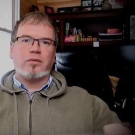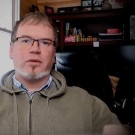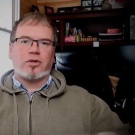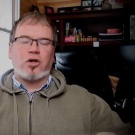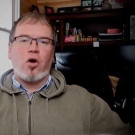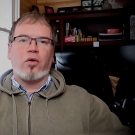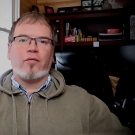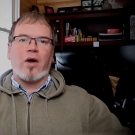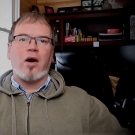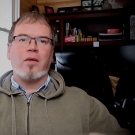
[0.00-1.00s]
this coat
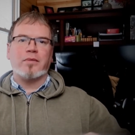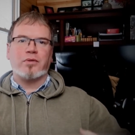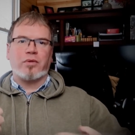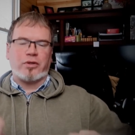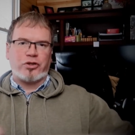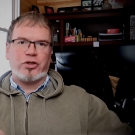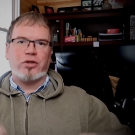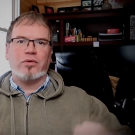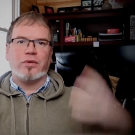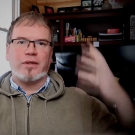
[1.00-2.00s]
of arms with a
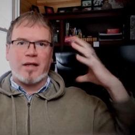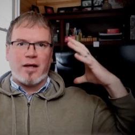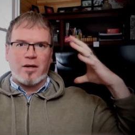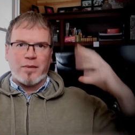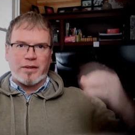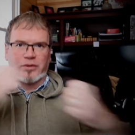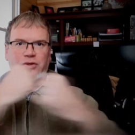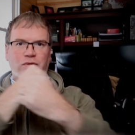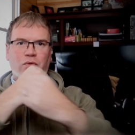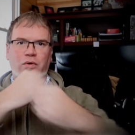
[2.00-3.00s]
shield and a helmet and
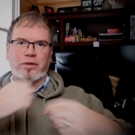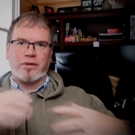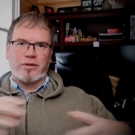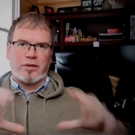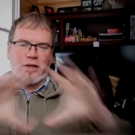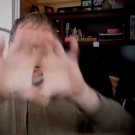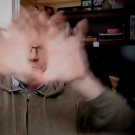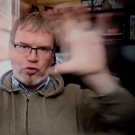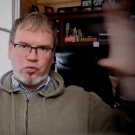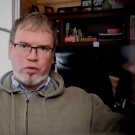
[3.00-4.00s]
swords and the name
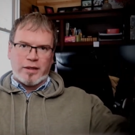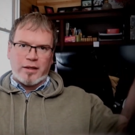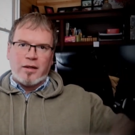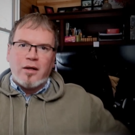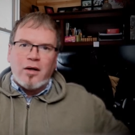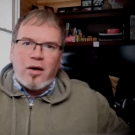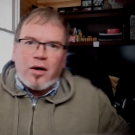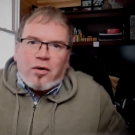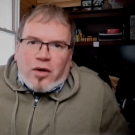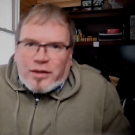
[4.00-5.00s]
Thule
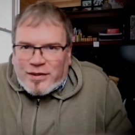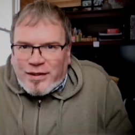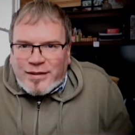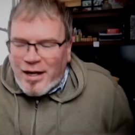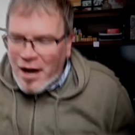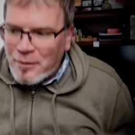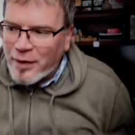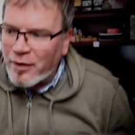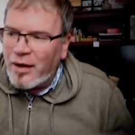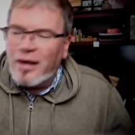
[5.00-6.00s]
across the top.
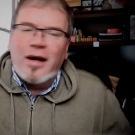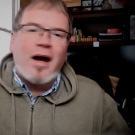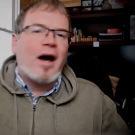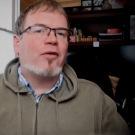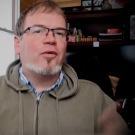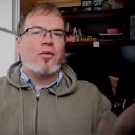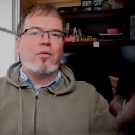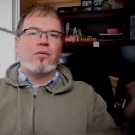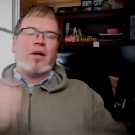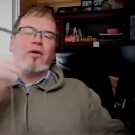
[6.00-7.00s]
Now, I don't
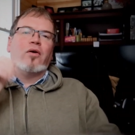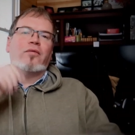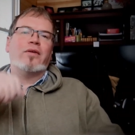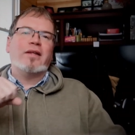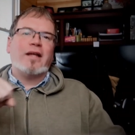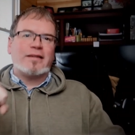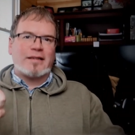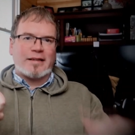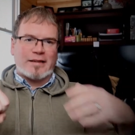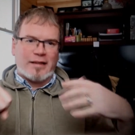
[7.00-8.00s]
know if
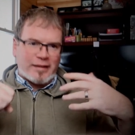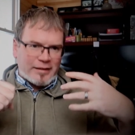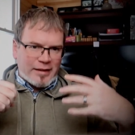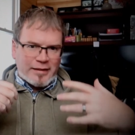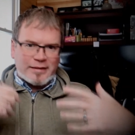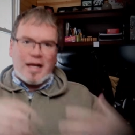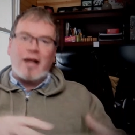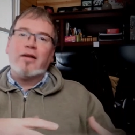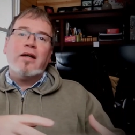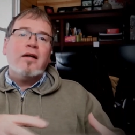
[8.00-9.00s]
that's
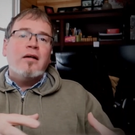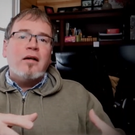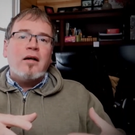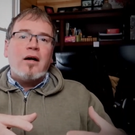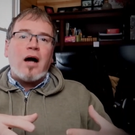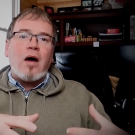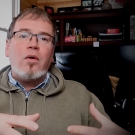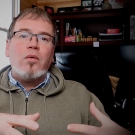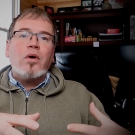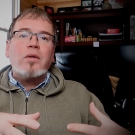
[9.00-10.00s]
exactly
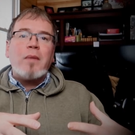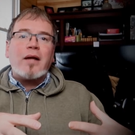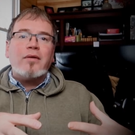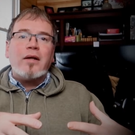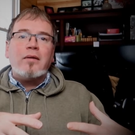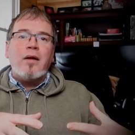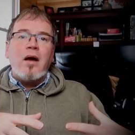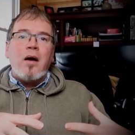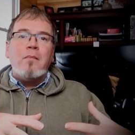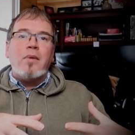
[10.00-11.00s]
how it worked back then,
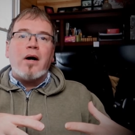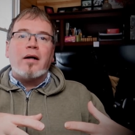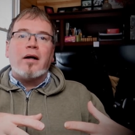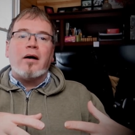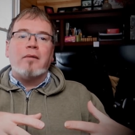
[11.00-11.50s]
but